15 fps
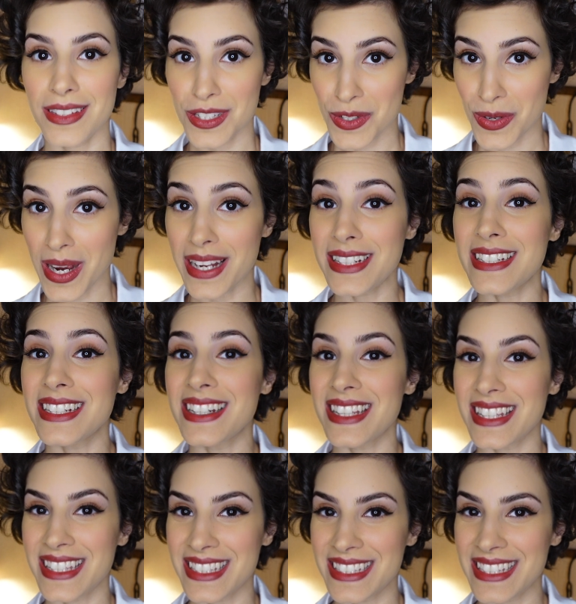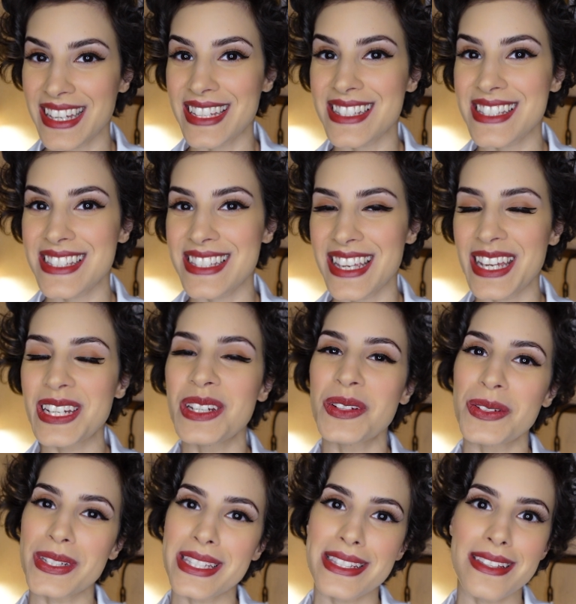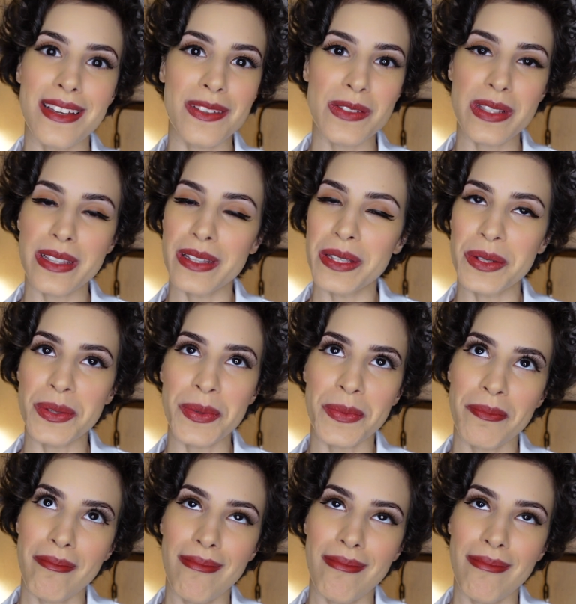Dry needling, yes. I know it sounds a little,